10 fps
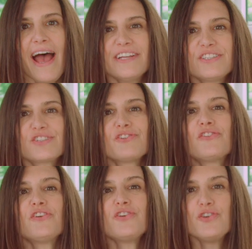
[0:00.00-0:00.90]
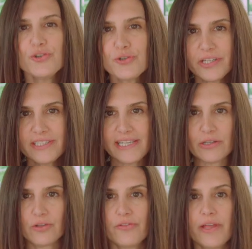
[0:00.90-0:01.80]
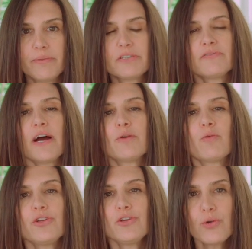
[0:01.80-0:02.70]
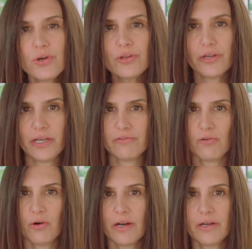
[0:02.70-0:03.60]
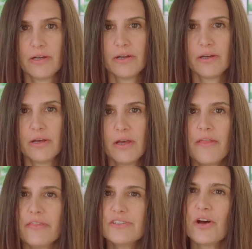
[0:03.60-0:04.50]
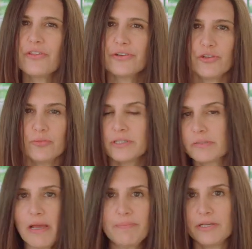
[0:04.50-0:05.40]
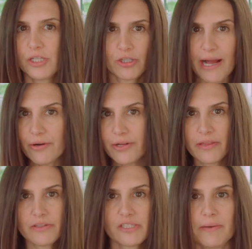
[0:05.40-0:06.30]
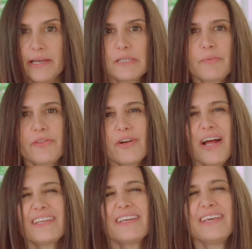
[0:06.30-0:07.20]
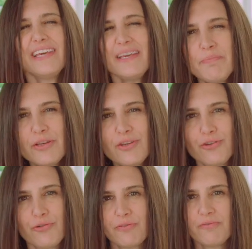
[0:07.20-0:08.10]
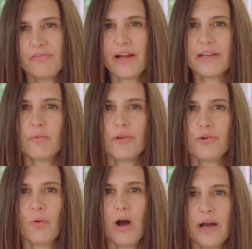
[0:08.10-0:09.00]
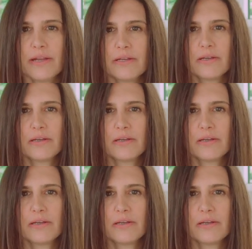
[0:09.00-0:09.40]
and it's good that you can download them to find what you're looking for. These other humans might be crowding the space, but they're not keeping you from finding what you want.